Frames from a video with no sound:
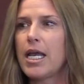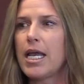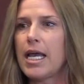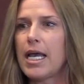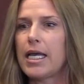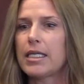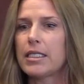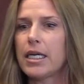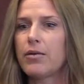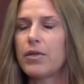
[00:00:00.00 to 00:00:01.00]

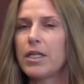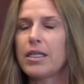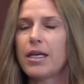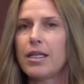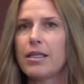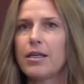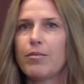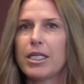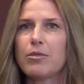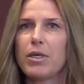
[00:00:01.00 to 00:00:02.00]
And I really thought that there
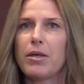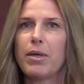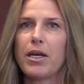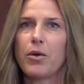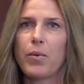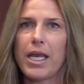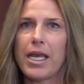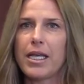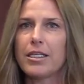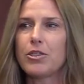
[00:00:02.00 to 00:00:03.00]
must be a better
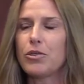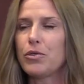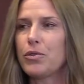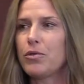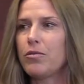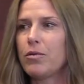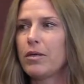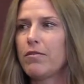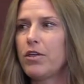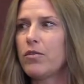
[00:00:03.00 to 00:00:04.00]
way to
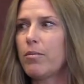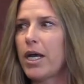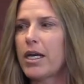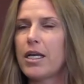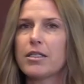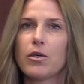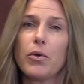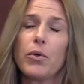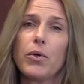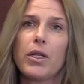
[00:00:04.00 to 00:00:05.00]
view the body as a
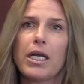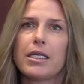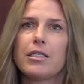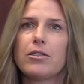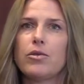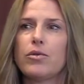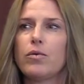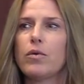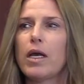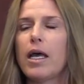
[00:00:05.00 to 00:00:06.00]
whole and
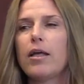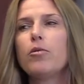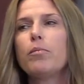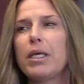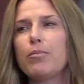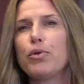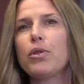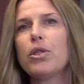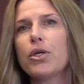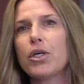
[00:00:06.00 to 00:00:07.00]
to help
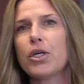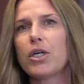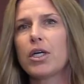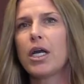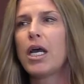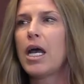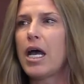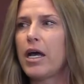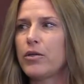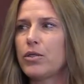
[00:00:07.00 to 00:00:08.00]
people learn
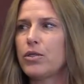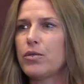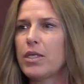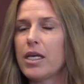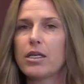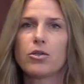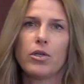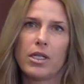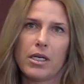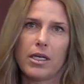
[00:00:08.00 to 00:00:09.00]
how to take
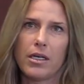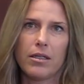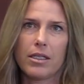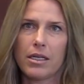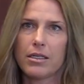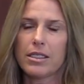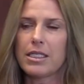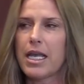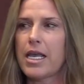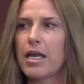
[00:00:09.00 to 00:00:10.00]
control of their health and
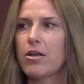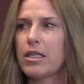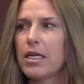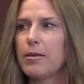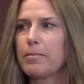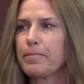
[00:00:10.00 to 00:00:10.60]
stay healthy.